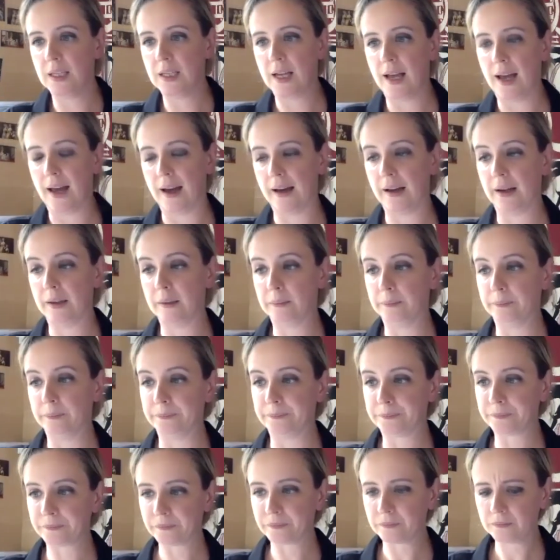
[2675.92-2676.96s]
Um,
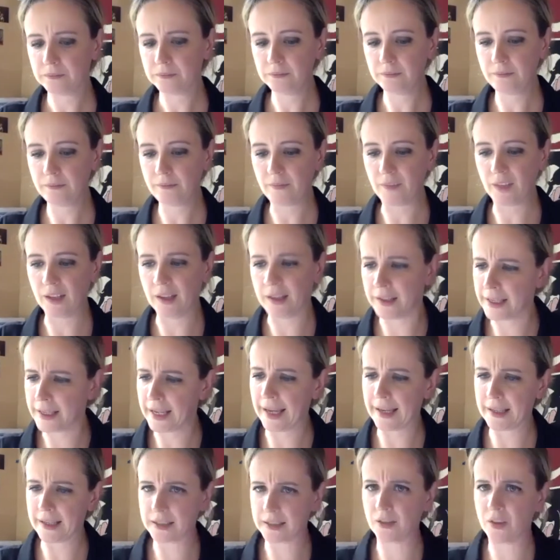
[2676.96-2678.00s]
and
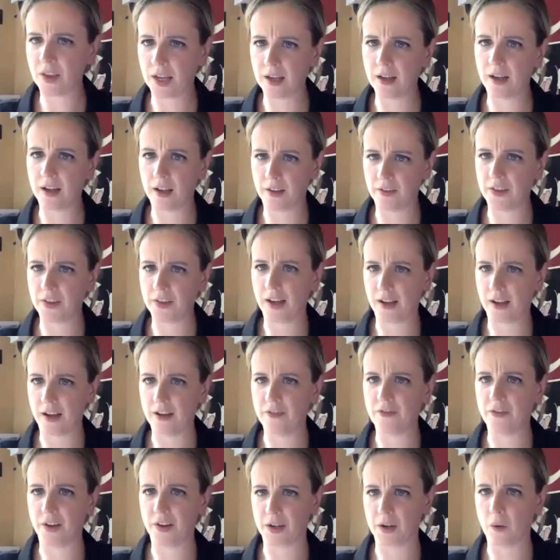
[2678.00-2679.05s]
yeah, so that that I
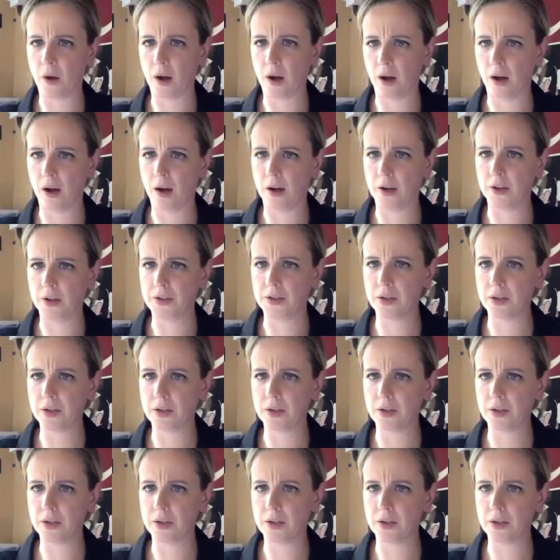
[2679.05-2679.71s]
find quite hard.